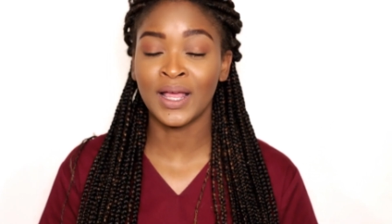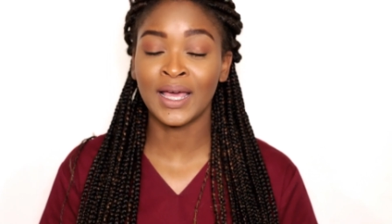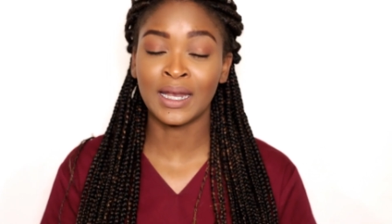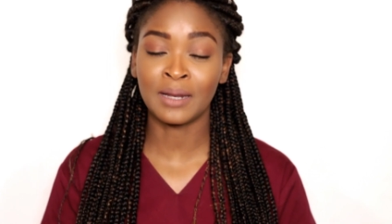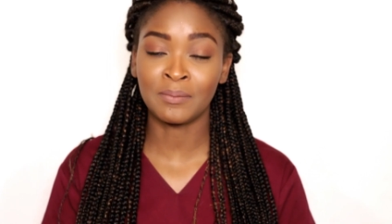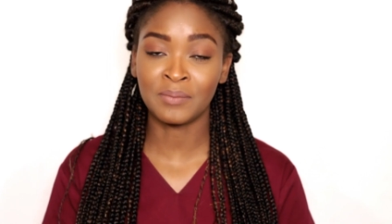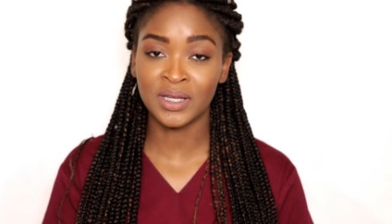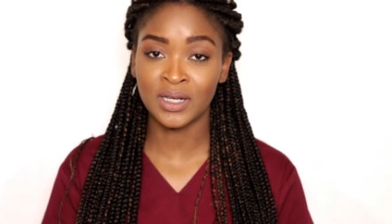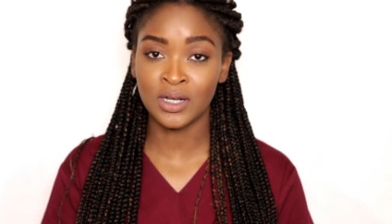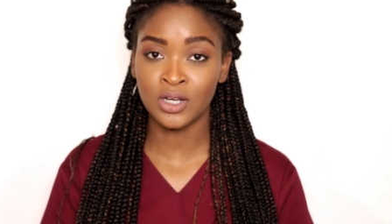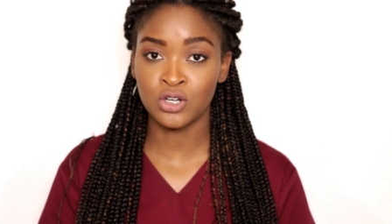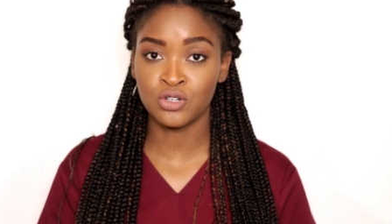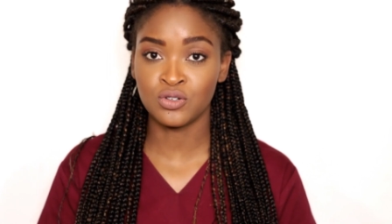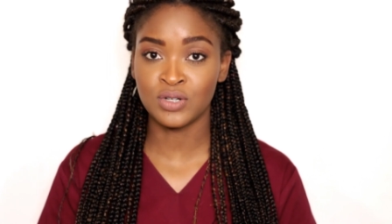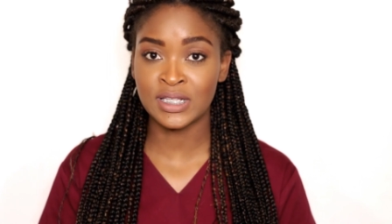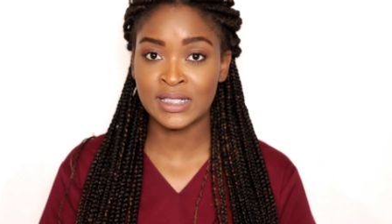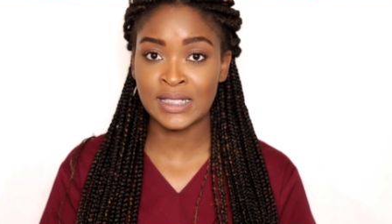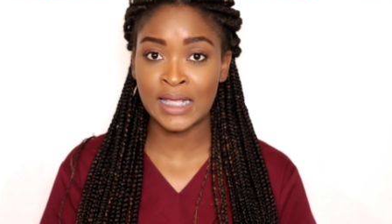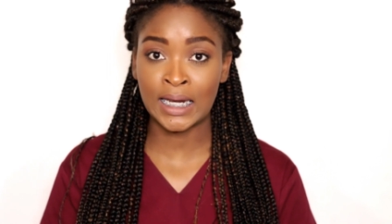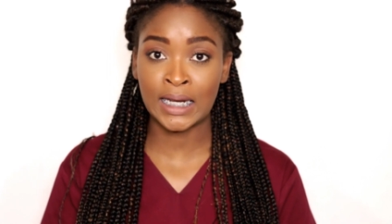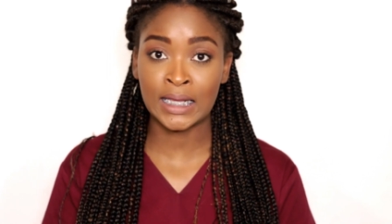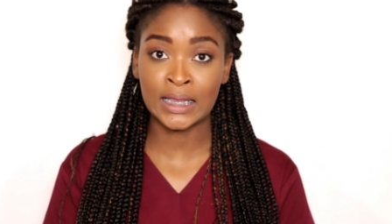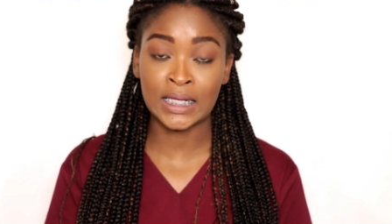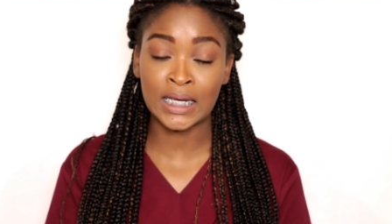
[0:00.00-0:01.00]
and I'm going to
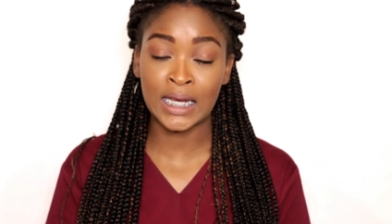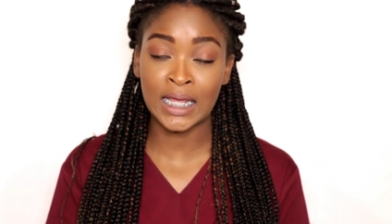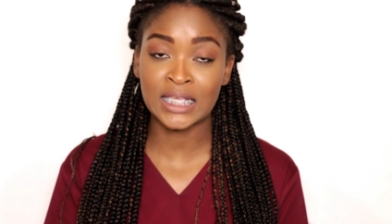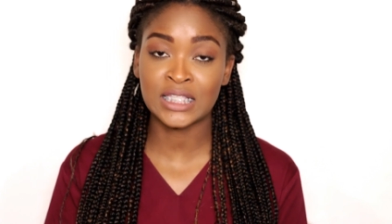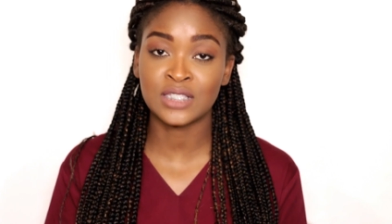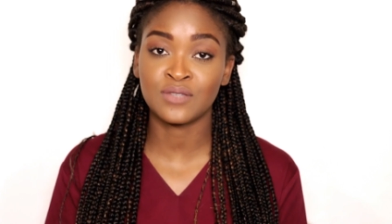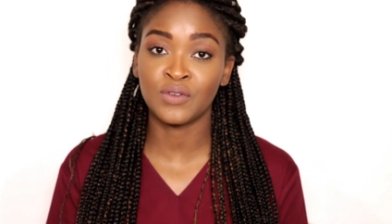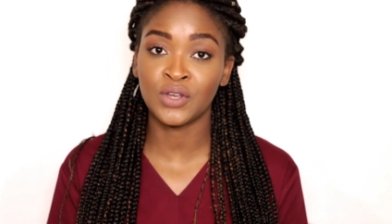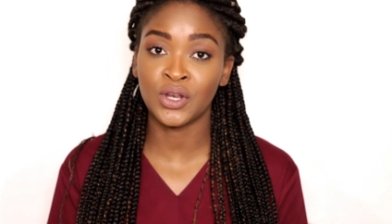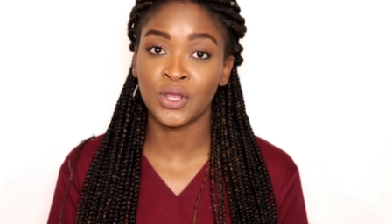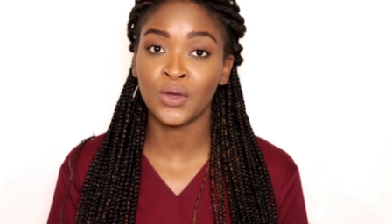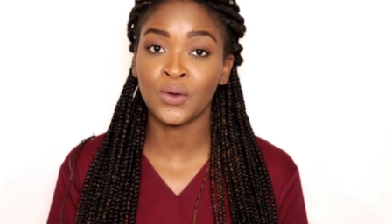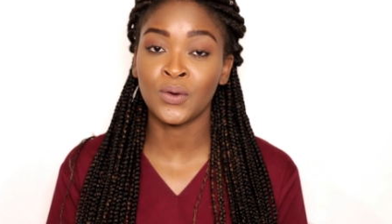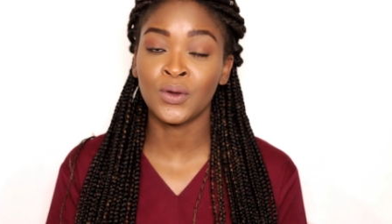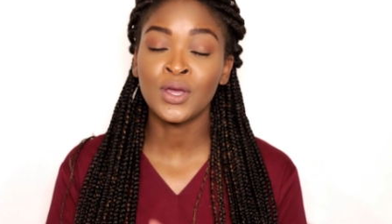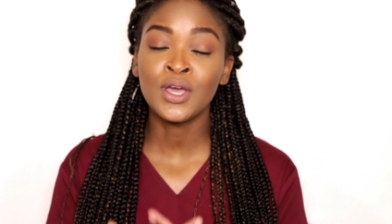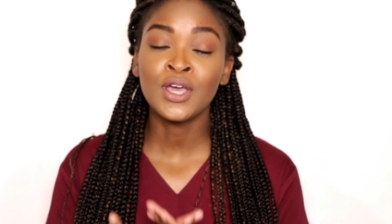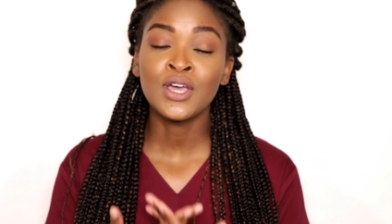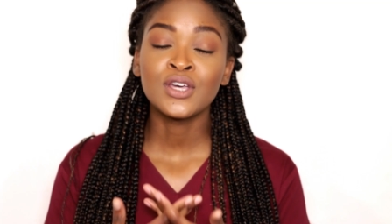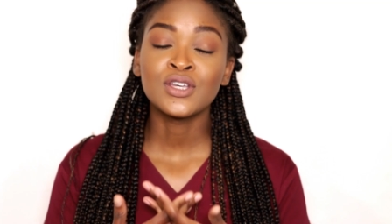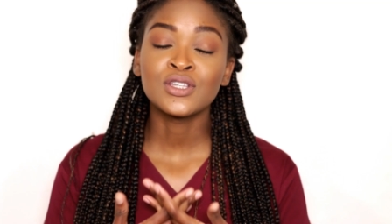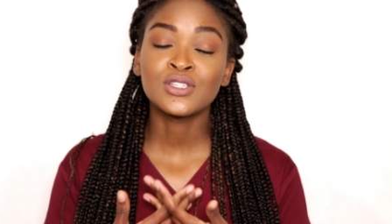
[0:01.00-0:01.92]
address that in the next video.